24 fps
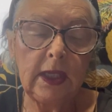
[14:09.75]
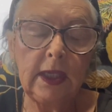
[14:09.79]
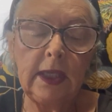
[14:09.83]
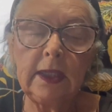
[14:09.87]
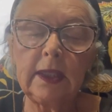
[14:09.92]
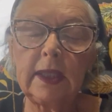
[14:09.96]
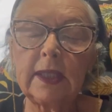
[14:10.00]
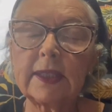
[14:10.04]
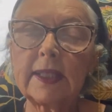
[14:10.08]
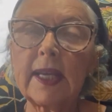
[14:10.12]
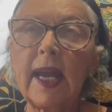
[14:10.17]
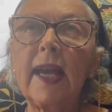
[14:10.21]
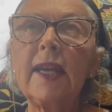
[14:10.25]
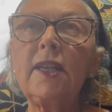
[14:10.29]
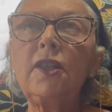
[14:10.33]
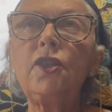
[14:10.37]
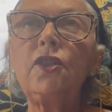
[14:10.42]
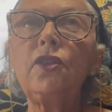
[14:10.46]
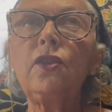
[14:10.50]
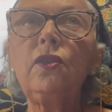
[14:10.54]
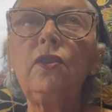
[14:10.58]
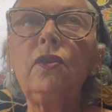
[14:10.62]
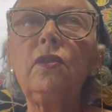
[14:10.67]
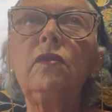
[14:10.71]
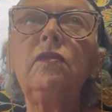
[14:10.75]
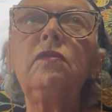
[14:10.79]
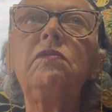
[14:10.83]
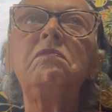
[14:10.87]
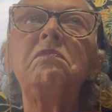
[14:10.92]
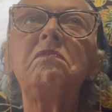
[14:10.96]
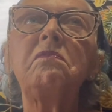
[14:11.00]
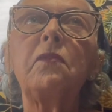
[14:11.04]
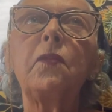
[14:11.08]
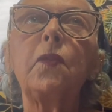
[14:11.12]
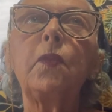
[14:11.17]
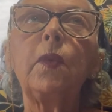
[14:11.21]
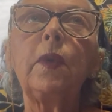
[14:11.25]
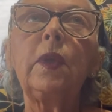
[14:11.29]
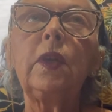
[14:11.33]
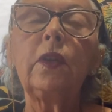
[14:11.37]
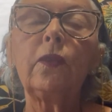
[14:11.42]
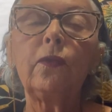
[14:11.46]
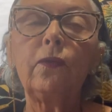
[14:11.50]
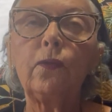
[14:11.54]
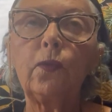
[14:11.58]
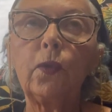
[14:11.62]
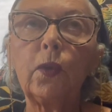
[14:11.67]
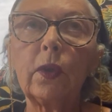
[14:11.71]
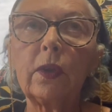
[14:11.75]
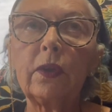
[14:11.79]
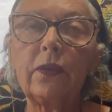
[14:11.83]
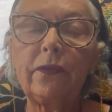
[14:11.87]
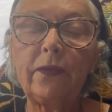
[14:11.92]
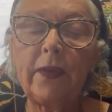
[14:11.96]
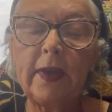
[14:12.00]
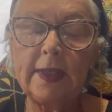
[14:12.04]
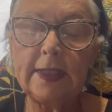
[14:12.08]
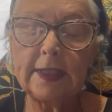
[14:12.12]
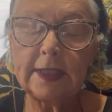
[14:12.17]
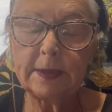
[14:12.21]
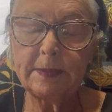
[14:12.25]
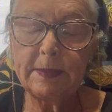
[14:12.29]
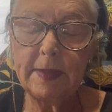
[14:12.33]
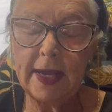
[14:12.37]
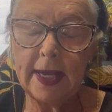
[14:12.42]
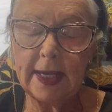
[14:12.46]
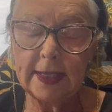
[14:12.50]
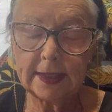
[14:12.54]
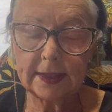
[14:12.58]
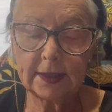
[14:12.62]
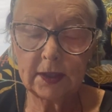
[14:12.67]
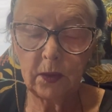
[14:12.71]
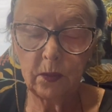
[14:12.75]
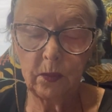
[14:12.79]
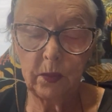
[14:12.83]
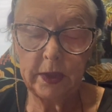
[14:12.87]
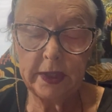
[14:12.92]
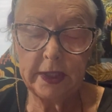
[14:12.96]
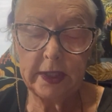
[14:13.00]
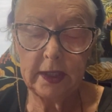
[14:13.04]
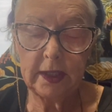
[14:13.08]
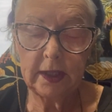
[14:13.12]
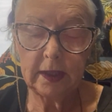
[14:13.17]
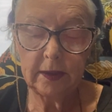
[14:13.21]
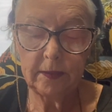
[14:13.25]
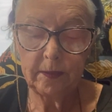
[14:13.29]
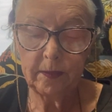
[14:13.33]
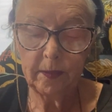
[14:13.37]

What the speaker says: because I do 3 to 4 face masks a week.